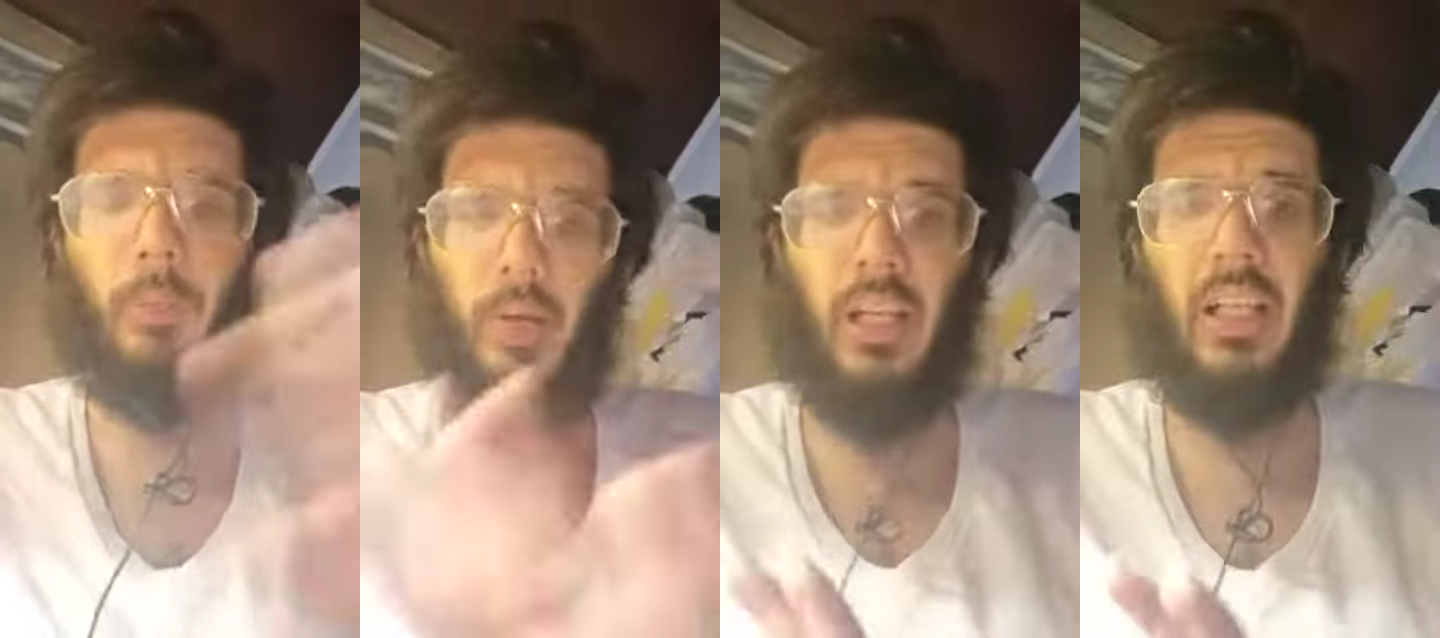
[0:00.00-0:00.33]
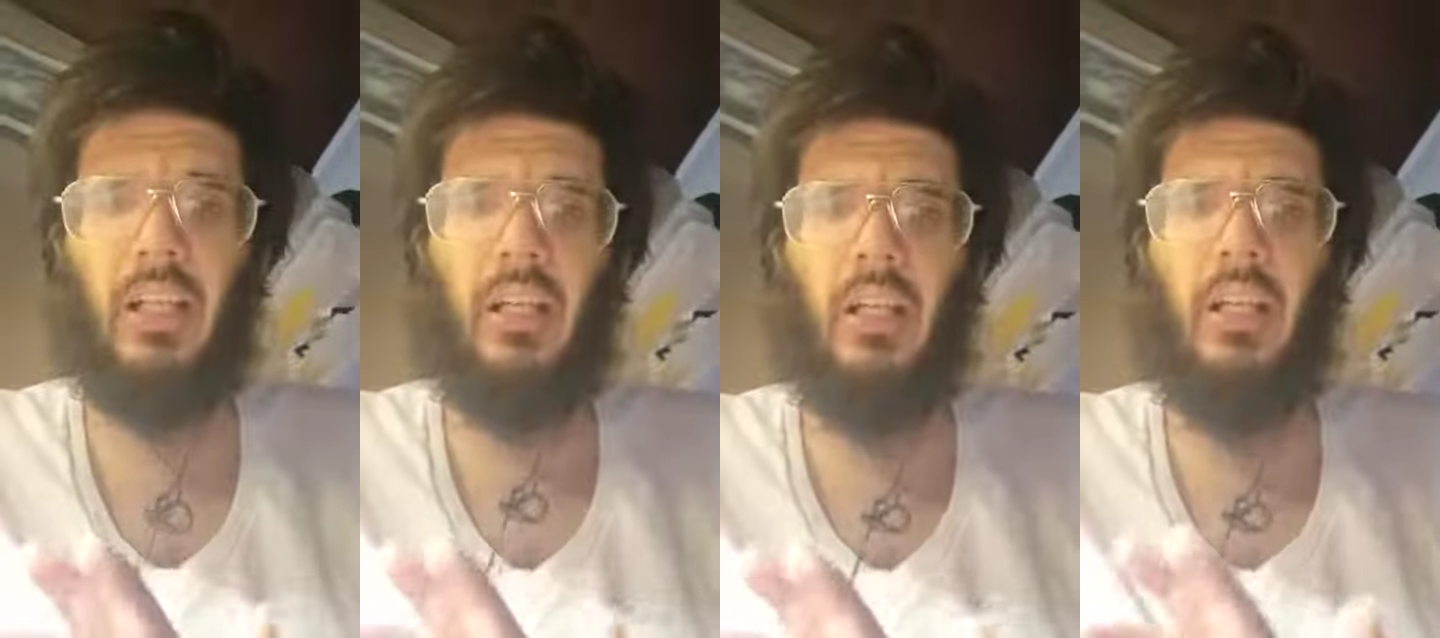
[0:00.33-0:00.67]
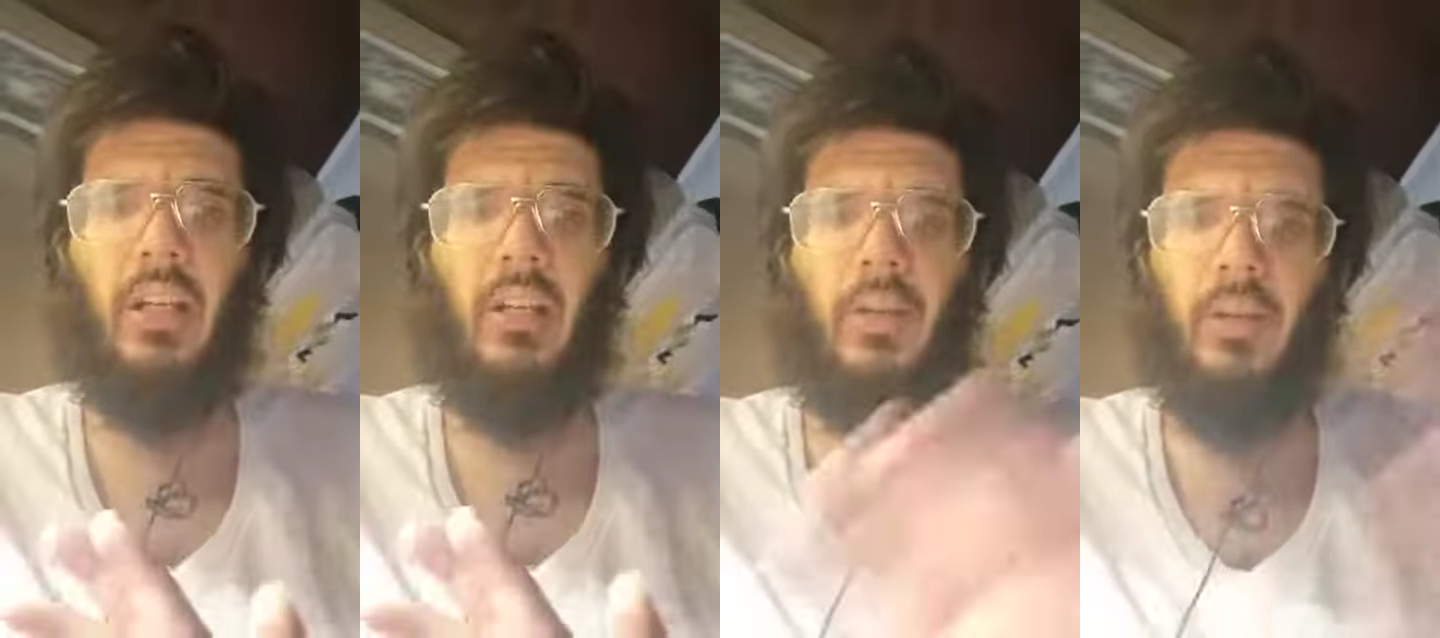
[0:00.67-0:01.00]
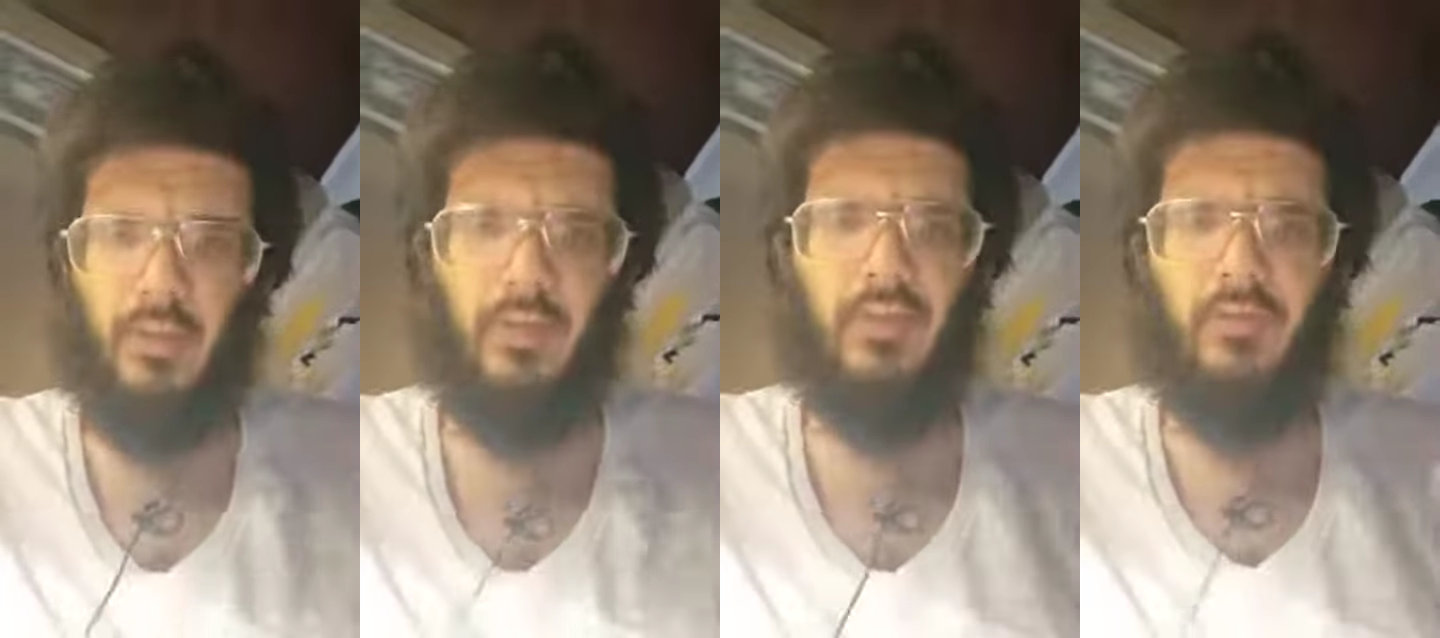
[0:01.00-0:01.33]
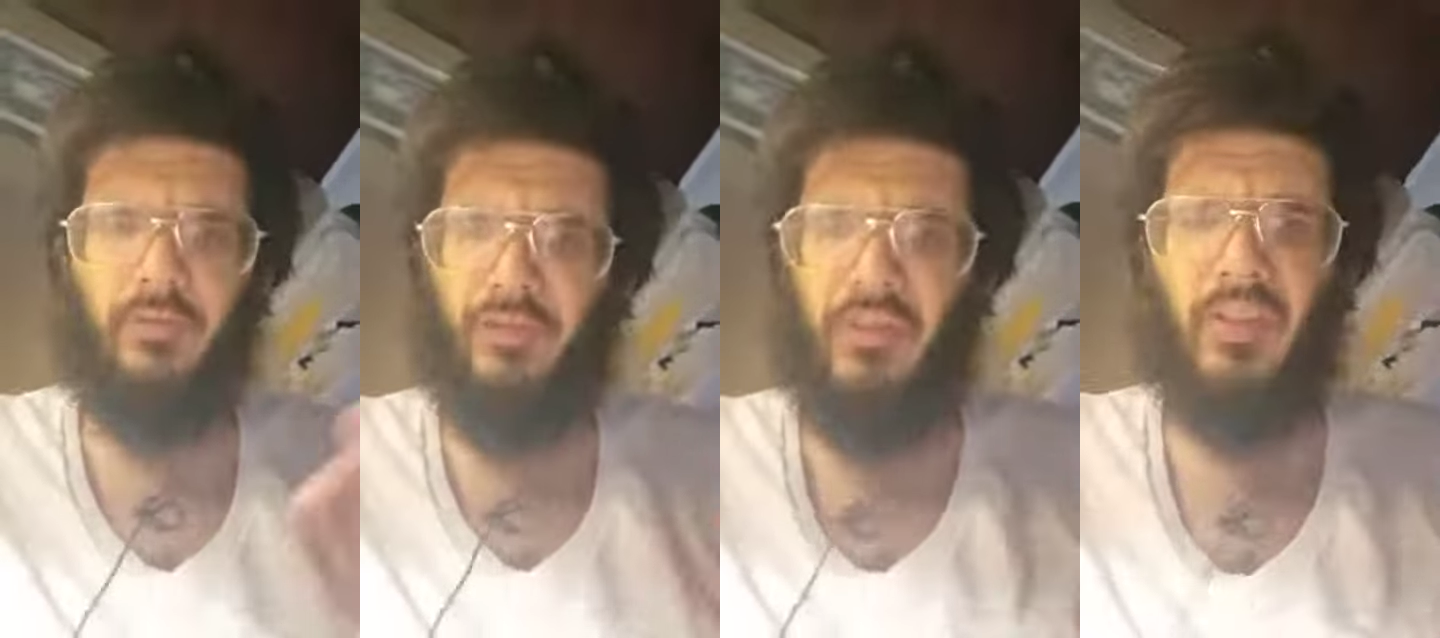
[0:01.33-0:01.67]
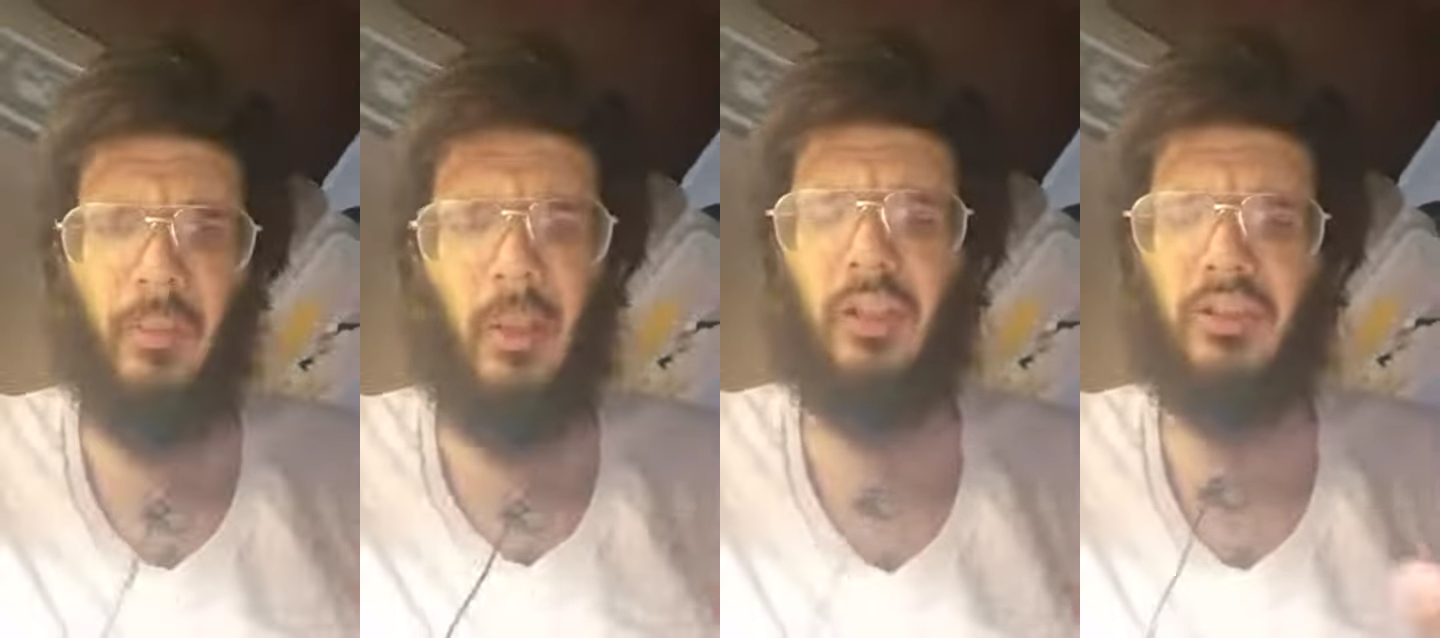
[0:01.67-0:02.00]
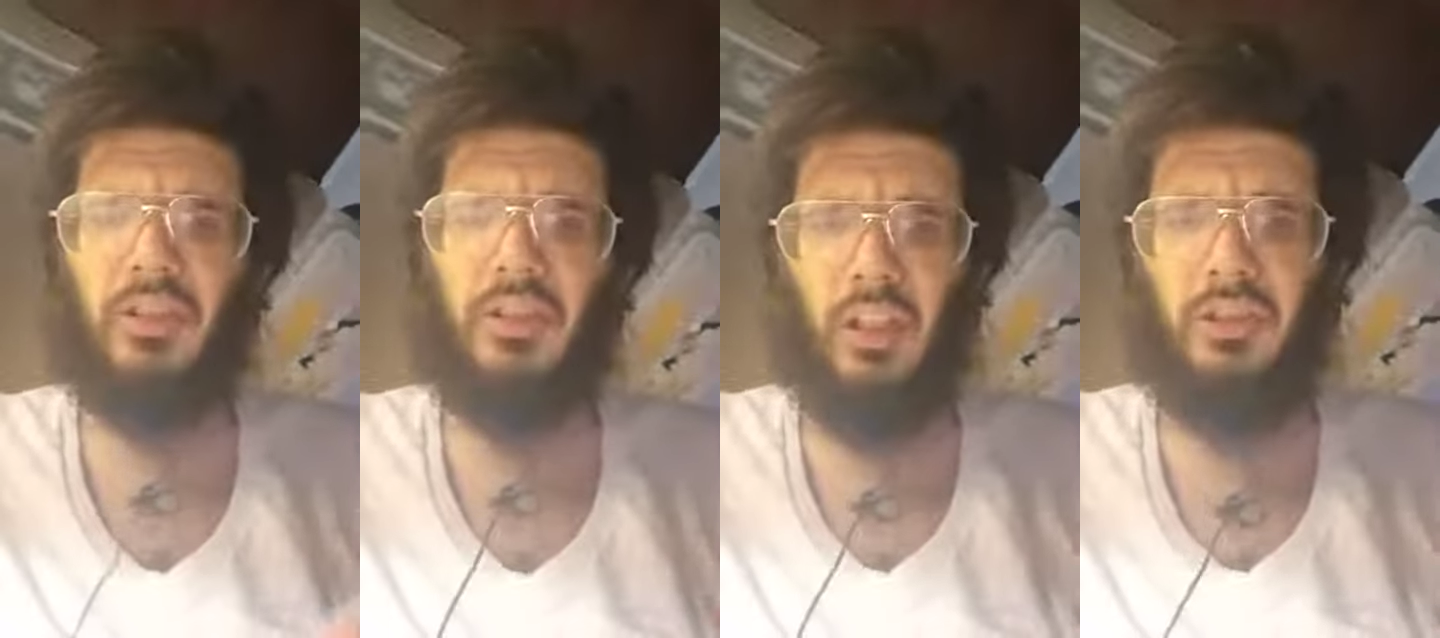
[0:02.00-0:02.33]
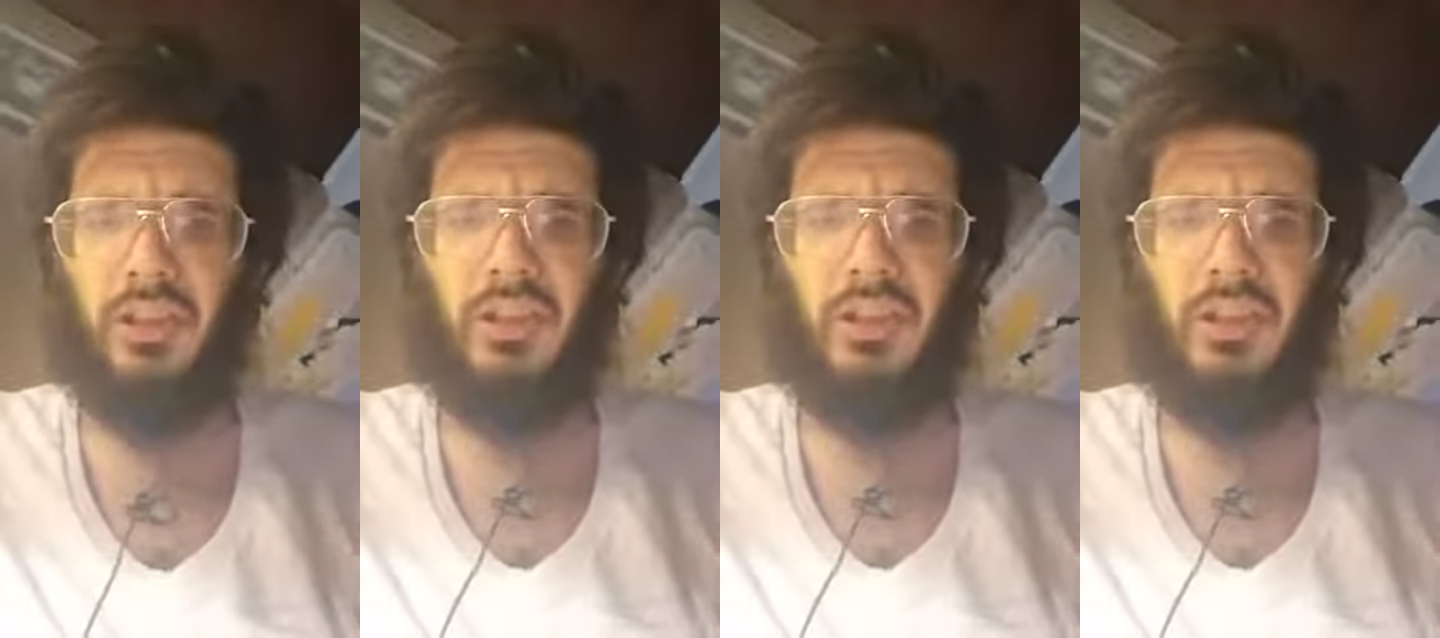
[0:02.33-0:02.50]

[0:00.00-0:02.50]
But $50 to start,